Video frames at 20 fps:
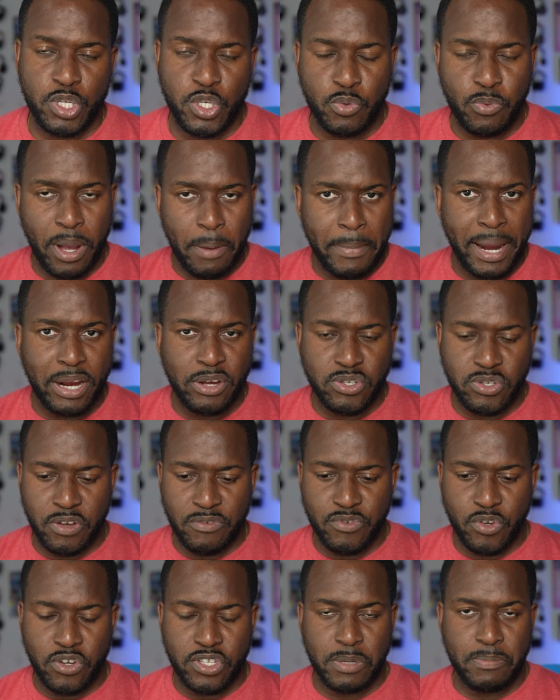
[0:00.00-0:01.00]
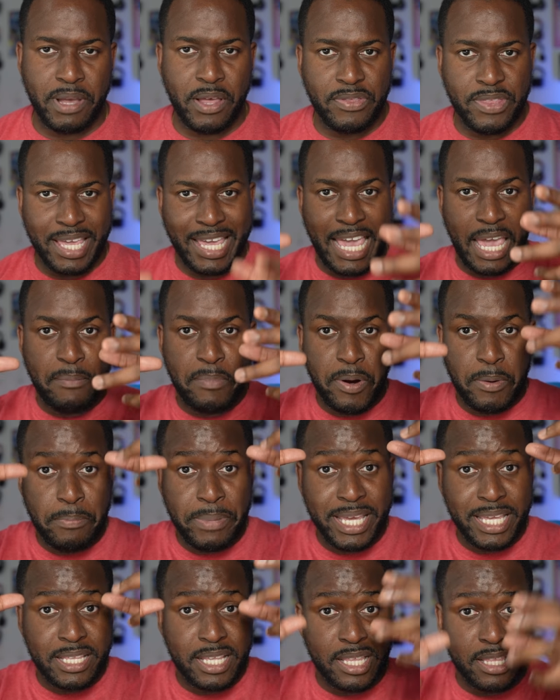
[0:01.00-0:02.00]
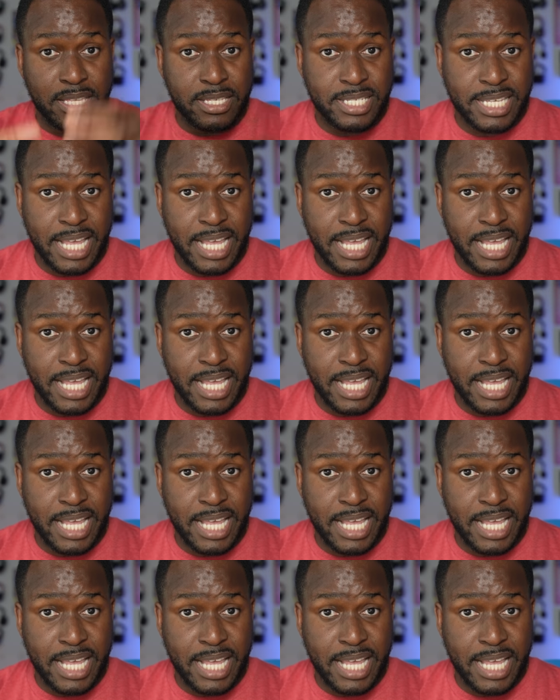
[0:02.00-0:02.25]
which is why Microsoft talks about the gamer being in the